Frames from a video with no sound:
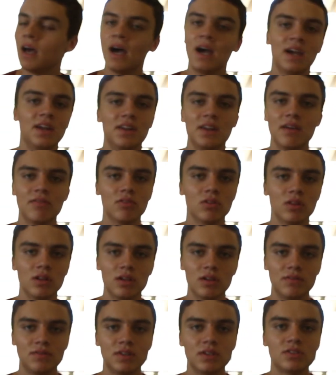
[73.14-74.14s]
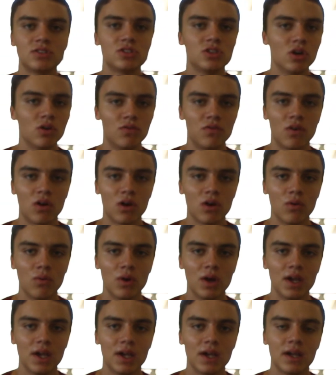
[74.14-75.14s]
I had never lived so far
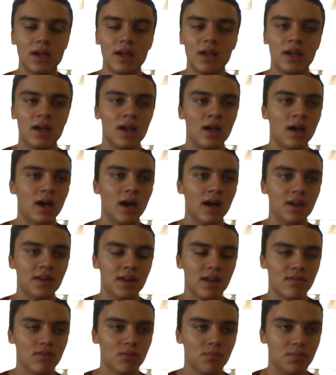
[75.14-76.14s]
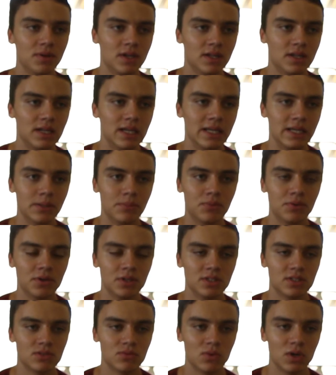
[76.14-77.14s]
away. I'd never been in a
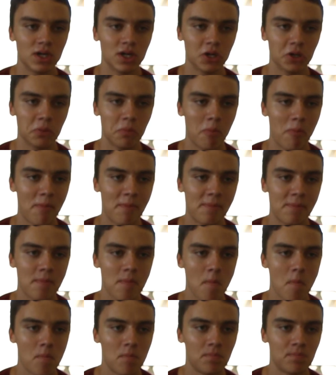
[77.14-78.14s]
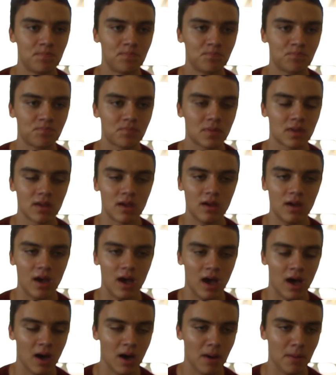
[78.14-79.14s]
place where,
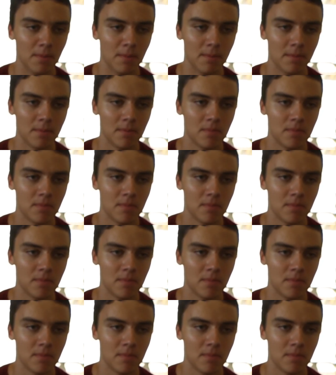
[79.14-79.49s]
I